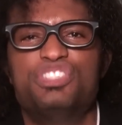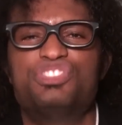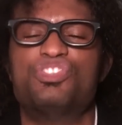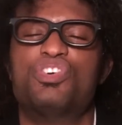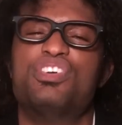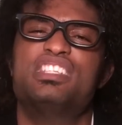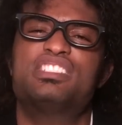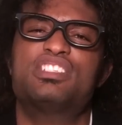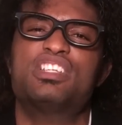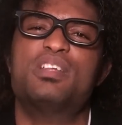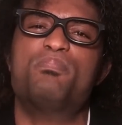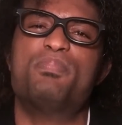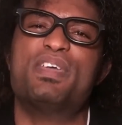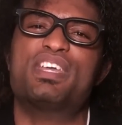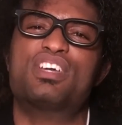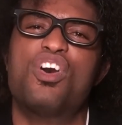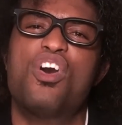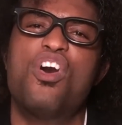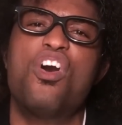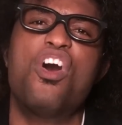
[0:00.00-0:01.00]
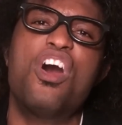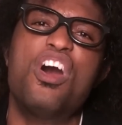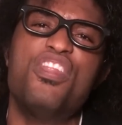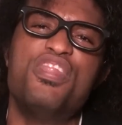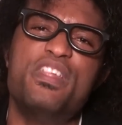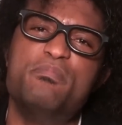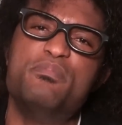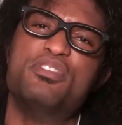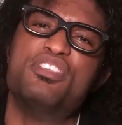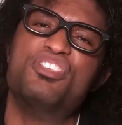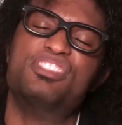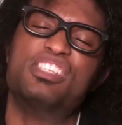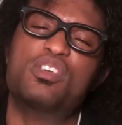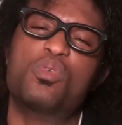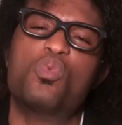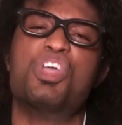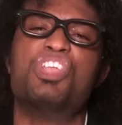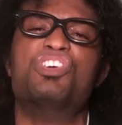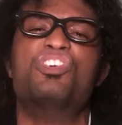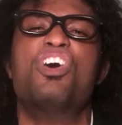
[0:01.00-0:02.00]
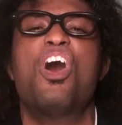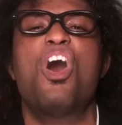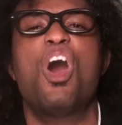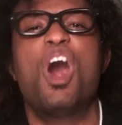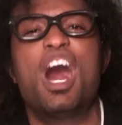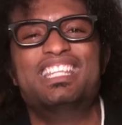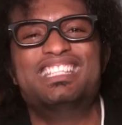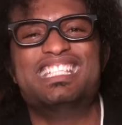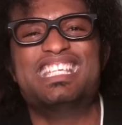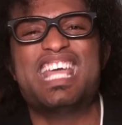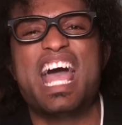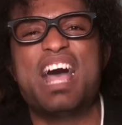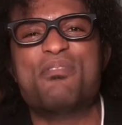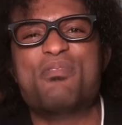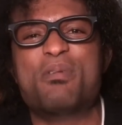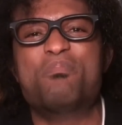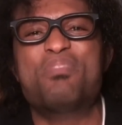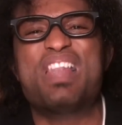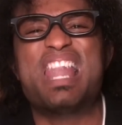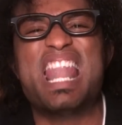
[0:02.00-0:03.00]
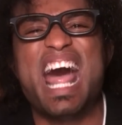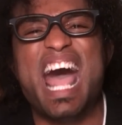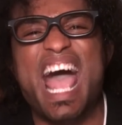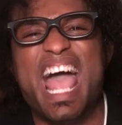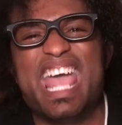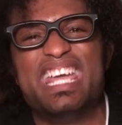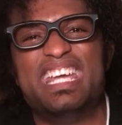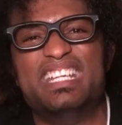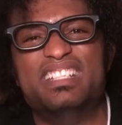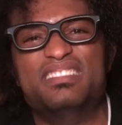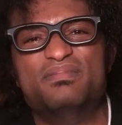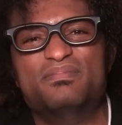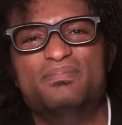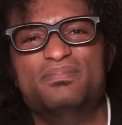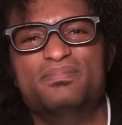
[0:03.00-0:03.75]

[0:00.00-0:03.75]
So he's gonna pick all the music where you're hardly ever playing.